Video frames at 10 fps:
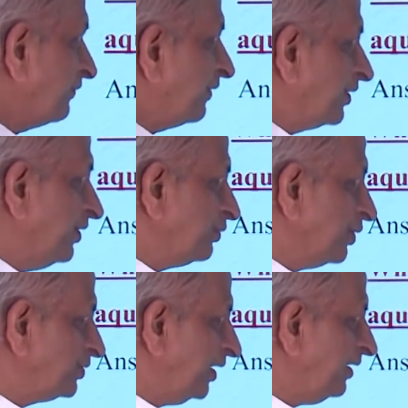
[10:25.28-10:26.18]
for this
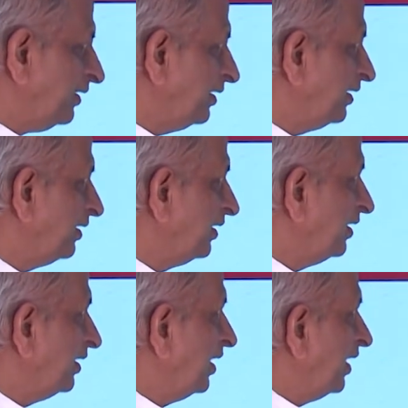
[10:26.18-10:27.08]
question.
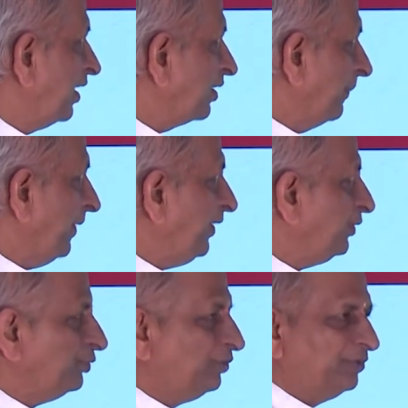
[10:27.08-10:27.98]
Now coming
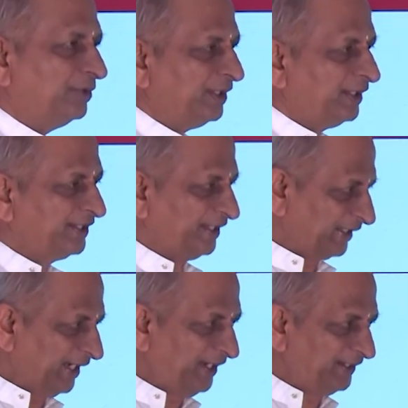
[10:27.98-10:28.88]
to the
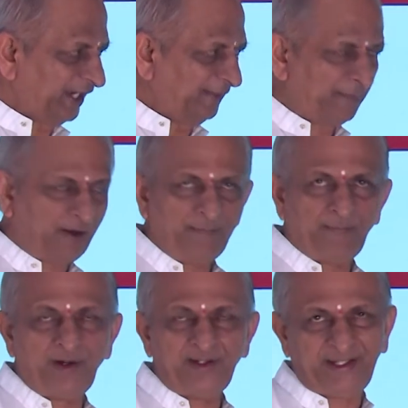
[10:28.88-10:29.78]
second type of
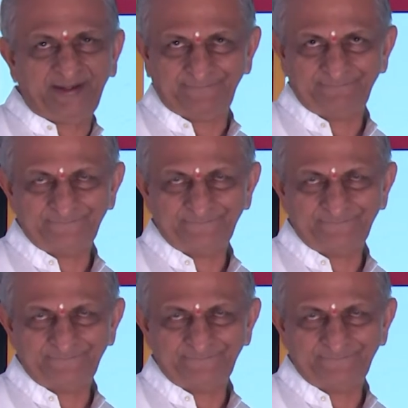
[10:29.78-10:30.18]
bonding,